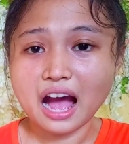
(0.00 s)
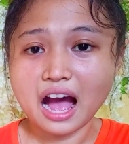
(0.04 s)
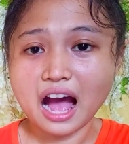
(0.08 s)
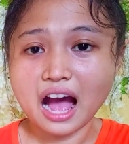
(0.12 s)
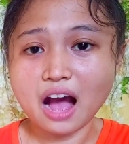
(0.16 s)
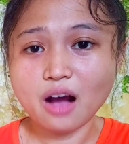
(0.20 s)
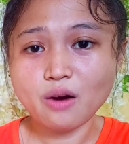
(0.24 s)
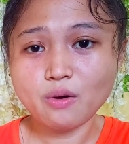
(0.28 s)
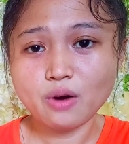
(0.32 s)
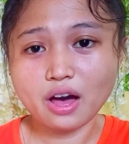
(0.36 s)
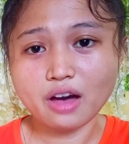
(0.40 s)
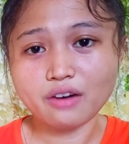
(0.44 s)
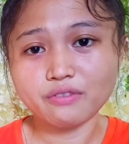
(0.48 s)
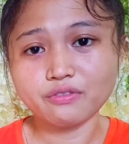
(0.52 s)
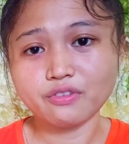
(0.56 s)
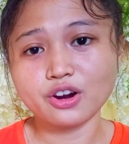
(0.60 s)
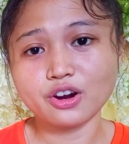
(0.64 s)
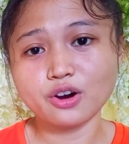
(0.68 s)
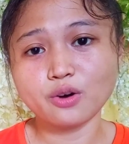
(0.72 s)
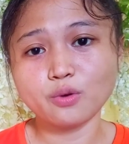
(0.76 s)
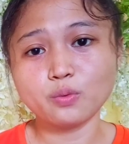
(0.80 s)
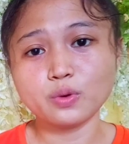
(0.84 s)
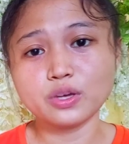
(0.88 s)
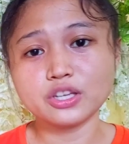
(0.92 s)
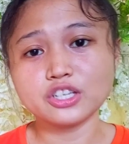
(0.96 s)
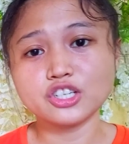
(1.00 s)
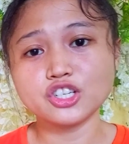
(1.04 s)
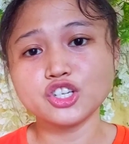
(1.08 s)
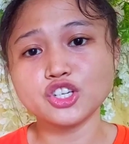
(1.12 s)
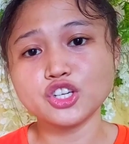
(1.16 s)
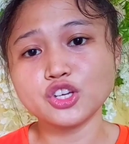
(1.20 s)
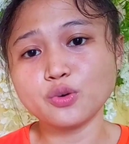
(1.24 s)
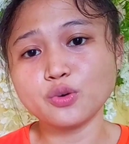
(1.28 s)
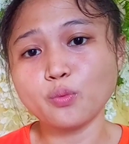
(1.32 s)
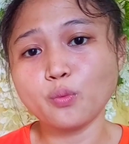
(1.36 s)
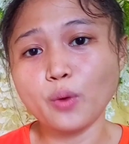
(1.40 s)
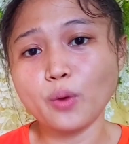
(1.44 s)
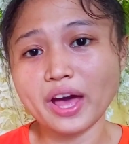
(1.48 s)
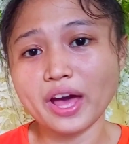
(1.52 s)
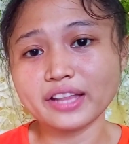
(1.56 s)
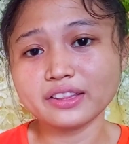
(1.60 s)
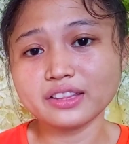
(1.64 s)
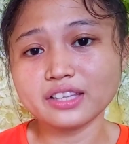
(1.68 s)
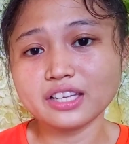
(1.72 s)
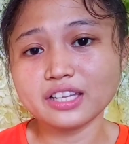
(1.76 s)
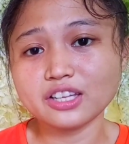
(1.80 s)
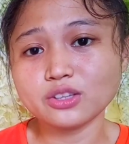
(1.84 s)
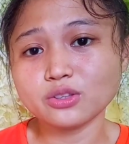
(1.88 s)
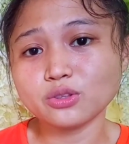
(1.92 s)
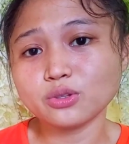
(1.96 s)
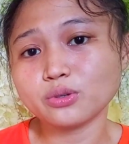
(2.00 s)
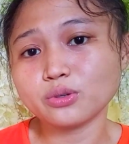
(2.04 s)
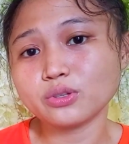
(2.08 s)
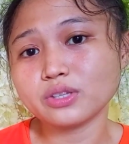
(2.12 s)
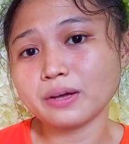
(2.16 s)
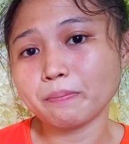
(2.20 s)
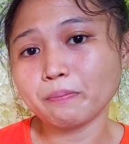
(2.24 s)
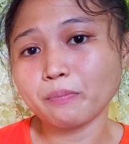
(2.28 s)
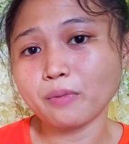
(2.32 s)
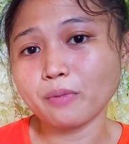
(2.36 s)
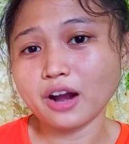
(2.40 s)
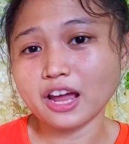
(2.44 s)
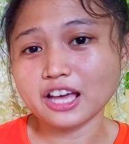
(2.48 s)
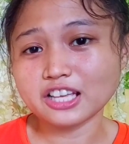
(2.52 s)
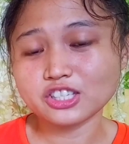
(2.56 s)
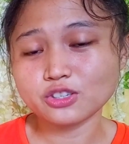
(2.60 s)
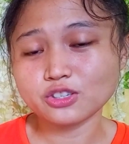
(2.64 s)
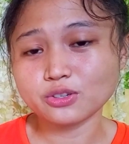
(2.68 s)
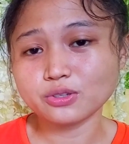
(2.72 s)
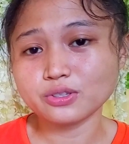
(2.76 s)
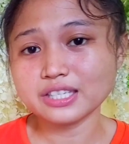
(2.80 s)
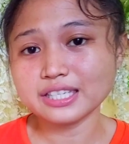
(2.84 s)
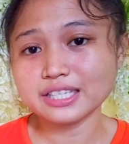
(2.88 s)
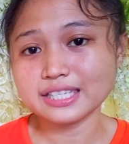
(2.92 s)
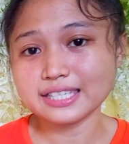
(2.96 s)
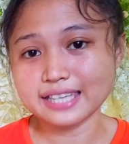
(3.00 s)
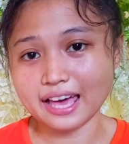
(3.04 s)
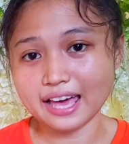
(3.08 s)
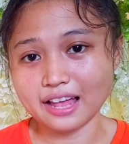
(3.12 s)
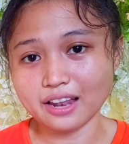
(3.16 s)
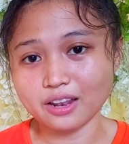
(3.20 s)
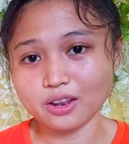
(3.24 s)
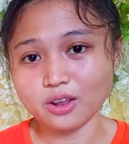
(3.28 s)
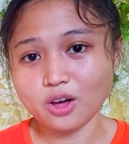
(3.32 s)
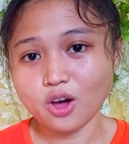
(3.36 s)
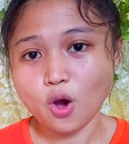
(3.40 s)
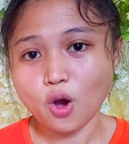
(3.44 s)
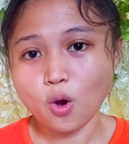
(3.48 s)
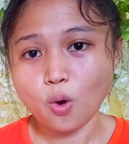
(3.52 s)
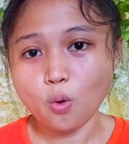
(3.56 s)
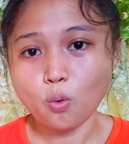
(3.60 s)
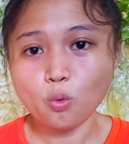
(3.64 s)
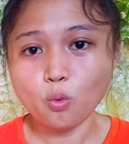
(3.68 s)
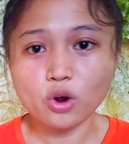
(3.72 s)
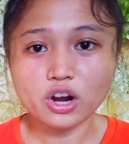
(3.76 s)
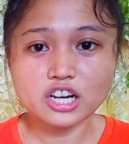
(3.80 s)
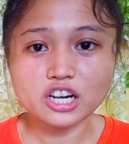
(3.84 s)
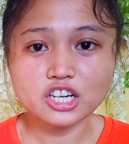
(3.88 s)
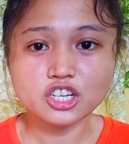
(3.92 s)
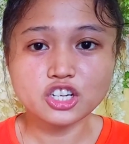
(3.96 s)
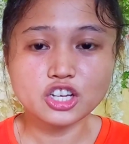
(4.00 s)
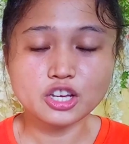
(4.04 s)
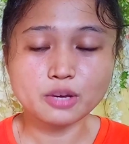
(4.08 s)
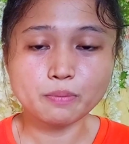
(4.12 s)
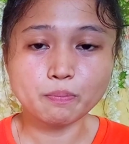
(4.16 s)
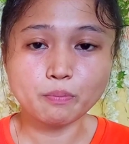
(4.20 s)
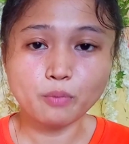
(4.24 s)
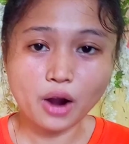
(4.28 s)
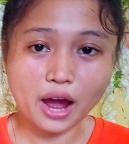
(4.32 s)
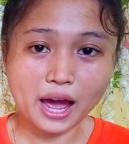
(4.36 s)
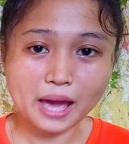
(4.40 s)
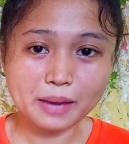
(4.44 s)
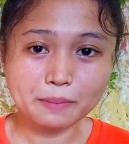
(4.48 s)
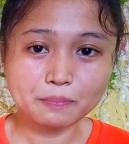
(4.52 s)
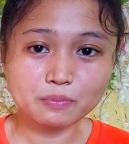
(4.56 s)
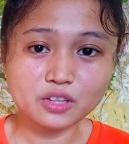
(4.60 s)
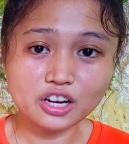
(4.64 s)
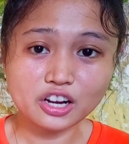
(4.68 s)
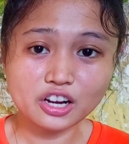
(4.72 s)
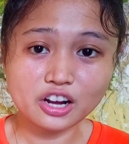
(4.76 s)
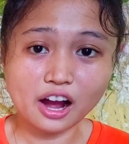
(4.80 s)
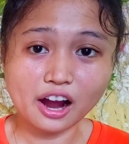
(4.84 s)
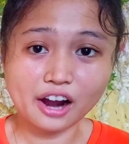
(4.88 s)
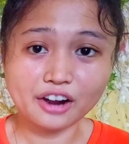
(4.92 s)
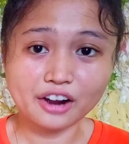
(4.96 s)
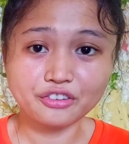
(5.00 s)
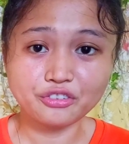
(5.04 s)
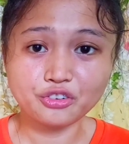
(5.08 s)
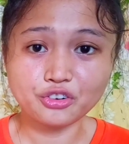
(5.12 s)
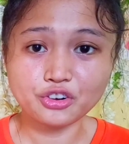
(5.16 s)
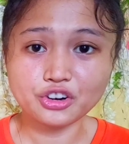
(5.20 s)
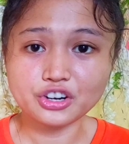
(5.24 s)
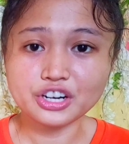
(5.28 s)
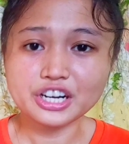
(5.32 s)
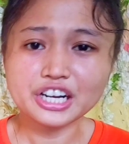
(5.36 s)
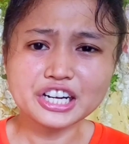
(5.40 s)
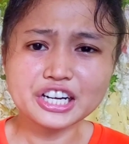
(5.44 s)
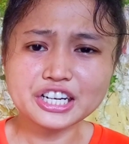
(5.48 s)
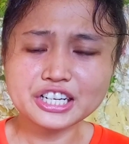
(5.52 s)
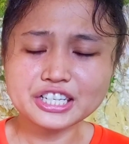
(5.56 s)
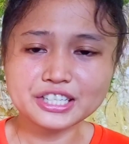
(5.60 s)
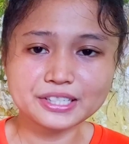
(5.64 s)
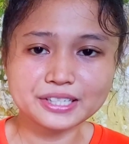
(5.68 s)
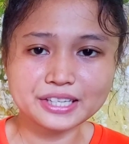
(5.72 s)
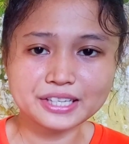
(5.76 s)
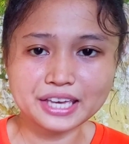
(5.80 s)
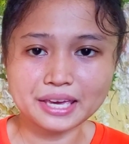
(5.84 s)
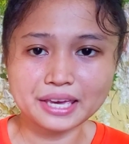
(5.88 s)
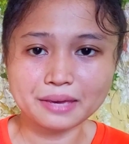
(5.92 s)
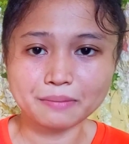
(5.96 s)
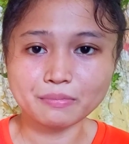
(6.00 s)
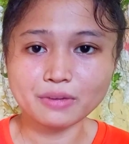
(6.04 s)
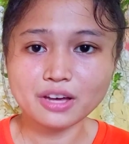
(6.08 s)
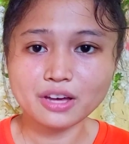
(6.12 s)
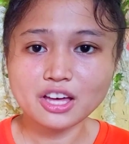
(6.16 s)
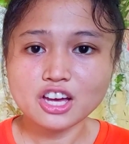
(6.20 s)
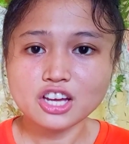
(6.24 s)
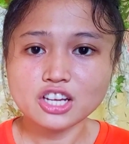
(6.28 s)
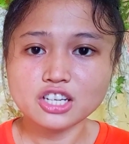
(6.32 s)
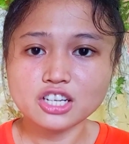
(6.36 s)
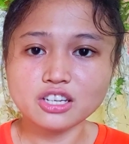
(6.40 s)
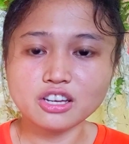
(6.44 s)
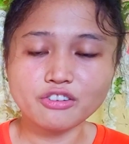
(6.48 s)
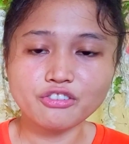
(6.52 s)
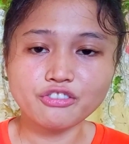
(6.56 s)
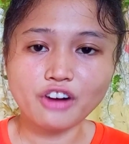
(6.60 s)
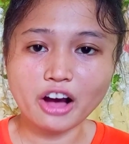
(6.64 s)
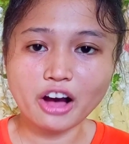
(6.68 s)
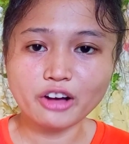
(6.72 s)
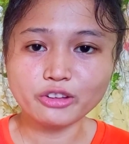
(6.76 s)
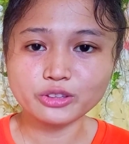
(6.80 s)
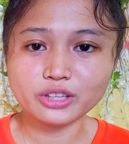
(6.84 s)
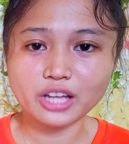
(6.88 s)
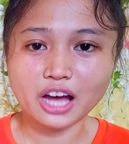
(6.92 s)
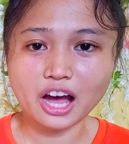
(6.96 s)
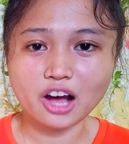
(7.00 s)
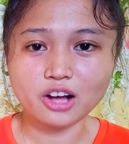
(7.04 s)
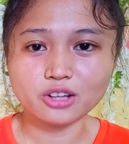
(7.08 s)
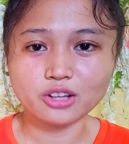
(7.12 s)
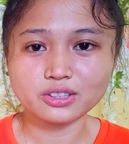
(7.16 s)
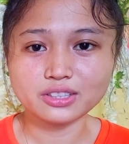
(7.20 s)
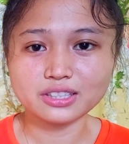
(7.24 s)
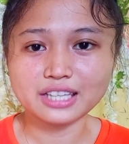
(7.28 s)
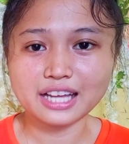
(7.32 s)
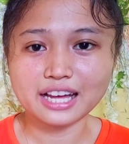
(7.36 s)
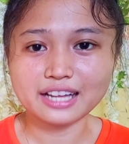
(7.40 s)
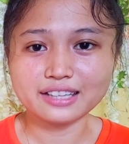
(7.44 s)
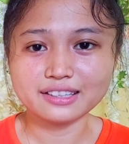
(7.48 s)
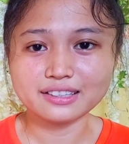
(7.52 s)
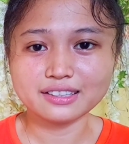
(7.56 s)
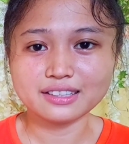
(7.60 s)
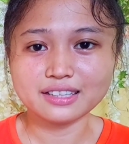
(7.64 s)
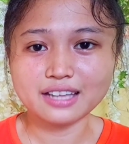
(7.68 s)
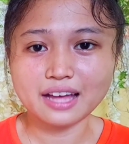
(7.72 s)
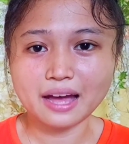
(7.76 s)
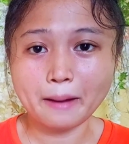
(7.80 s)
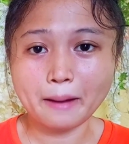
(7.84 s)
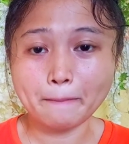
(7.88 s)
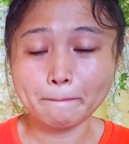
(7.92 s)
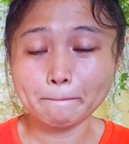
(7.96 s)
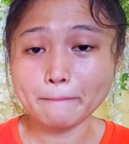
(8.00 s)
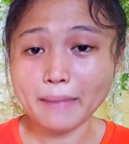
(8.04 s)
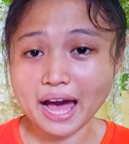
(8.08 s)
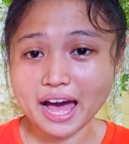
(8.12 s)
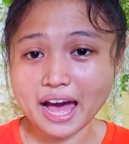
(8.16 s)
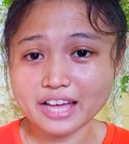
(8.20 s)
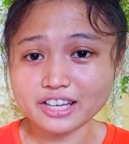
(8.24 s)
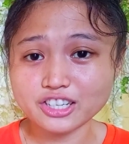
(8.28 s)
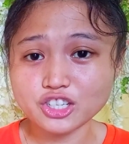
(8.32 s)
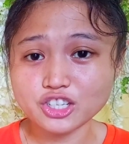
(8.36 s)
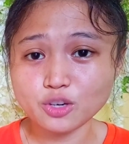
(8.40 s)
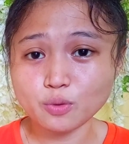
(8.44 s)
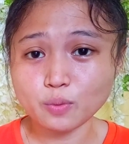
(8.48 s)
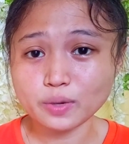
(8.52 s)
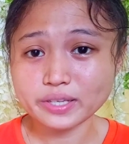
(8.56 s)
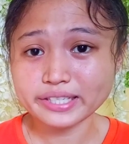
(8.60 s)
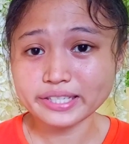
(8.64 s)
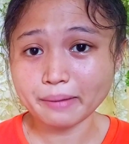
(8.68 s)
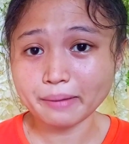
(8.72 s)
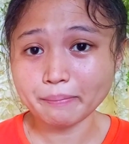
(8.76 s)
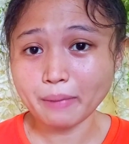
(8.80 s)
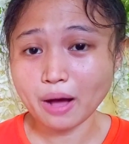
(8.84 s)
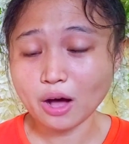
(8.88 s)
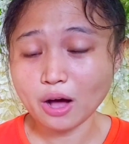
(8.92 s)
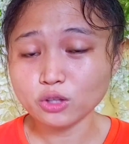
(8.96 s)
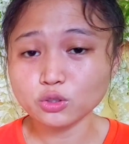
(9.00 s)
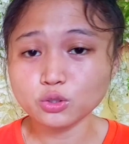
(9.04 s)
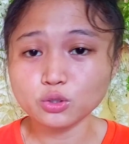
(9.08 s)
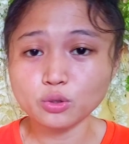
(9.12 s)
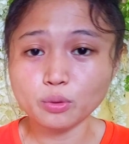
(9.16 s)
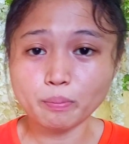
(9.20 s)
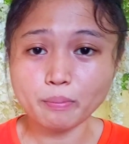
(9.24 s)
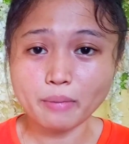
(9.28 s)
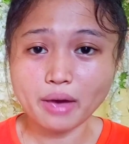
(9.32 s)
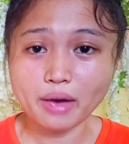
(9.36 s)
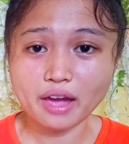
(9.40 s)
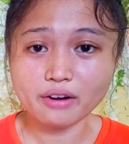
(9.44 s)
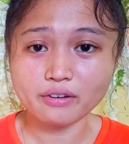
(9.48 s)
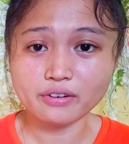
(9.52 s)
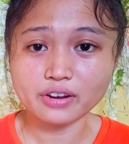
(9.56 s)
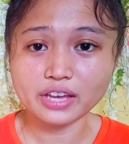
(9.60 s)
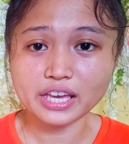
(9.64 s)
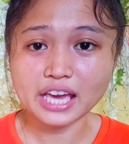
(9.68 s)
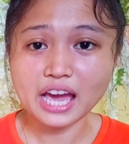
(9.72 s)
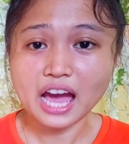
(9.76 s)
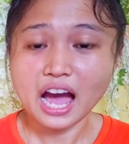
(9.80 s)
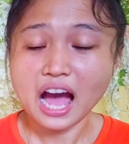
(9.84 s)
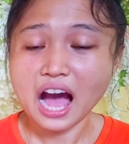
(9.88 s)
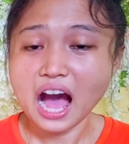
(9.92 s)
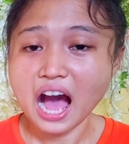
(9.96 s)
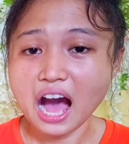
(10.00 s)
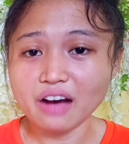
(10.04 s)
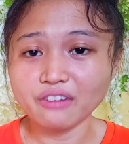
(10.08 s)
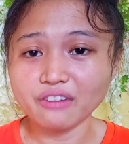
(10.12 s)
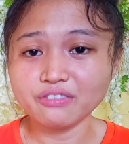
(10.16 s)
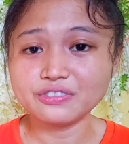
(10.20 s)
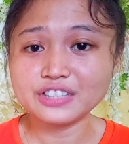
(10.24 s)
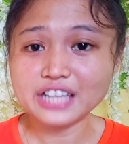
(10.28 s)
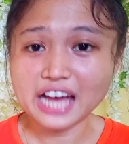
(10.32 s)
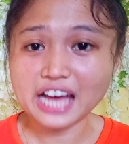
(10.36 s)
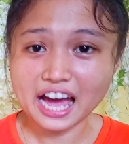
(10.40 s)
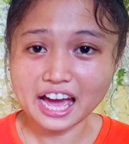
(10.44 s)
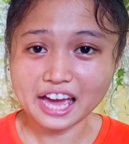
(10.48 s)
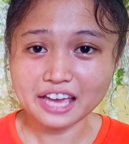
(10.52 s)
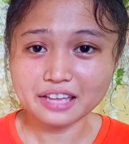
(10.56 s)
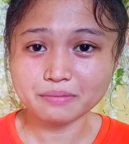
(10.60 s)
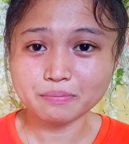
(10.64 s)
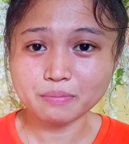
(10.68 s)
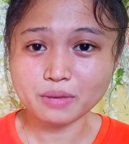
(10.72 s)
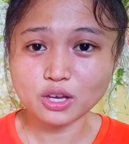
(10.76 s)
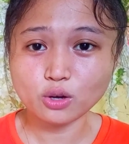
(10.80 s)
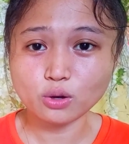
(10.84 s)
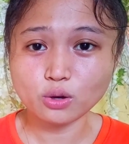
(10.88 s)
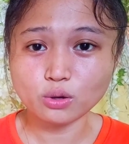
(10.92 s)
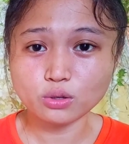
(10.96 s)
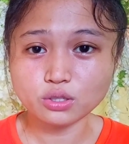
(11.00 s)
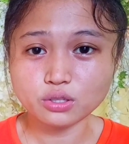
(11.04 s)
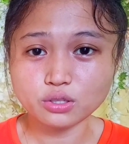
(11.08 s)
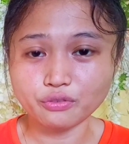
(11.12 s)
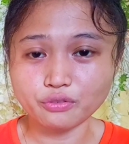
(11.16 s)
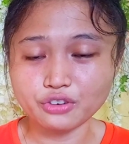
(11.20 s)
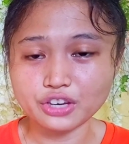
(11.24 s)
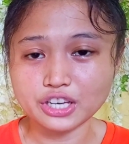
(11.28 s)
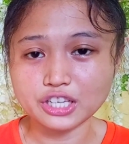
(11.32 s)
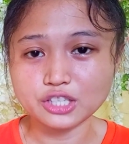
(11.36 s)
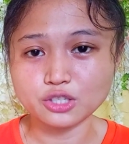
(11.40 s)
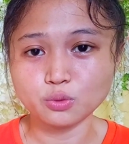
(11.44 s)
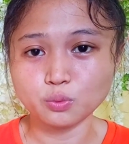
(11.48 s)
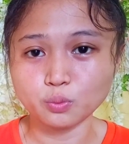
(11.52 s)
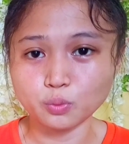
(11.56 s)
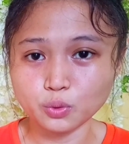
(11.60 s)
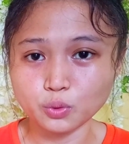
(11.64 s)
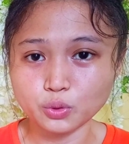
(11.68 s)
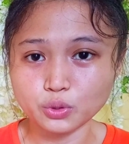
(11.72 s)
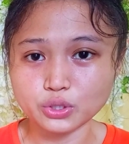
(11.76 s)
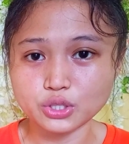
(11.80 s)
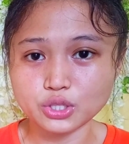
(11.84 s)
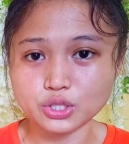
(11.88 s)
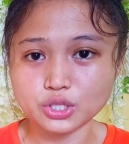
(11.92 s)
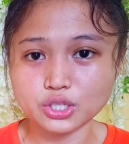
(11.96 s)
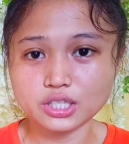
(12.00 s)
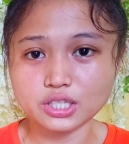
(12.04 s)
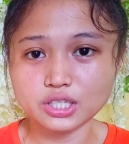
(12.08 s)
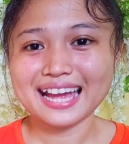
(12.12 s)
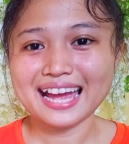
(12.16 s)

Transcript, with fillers: However, when she went into the prison cell where she bribed the guard for her scheme, she found out that the man she was about to marry had died because of his wounds.